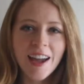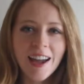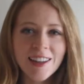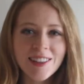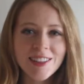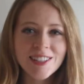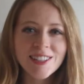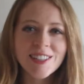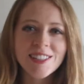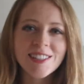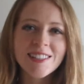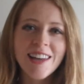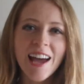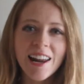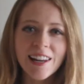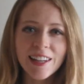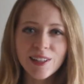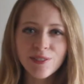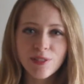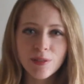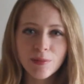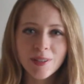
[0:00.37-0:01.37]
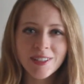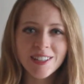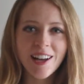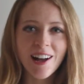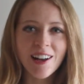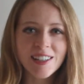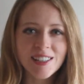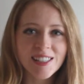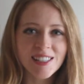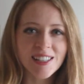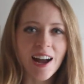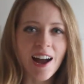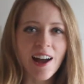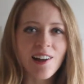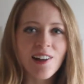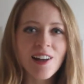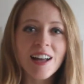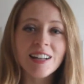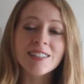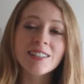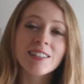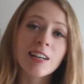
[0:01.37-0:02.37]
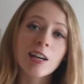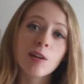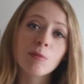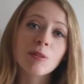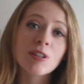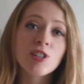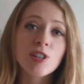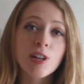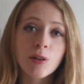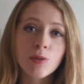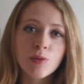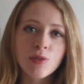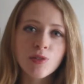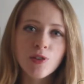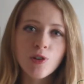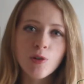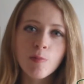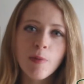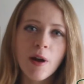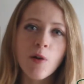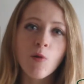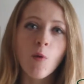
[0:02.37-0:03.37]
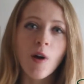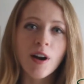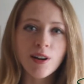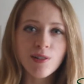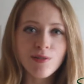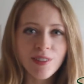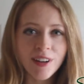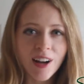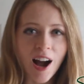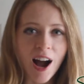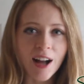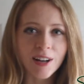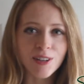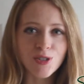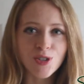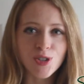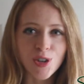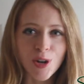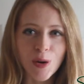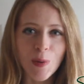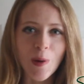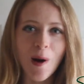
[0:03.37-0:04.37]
Hey, this is Natalie from Natalia Style, and today I'm sharing with you my one-of-a-kind show